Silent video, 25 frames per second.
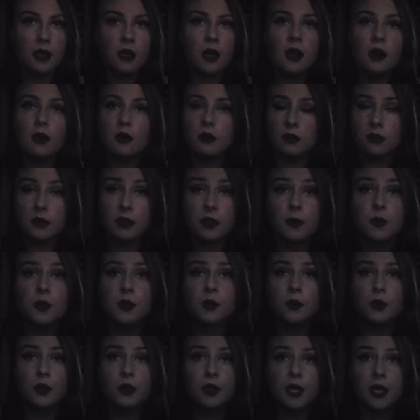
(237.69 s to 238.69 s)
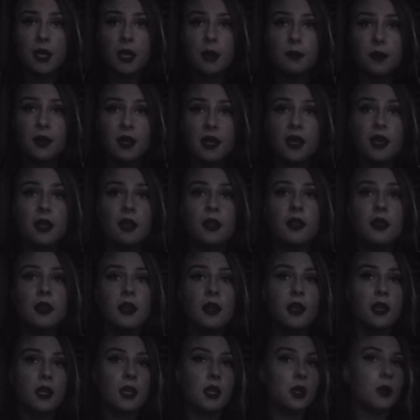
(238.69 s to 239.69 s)
oh, someone's walking up the hill.
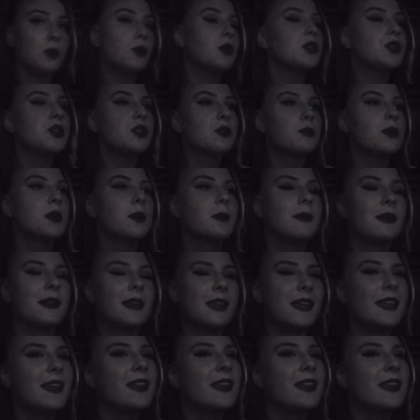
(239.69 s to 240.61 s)
We should probably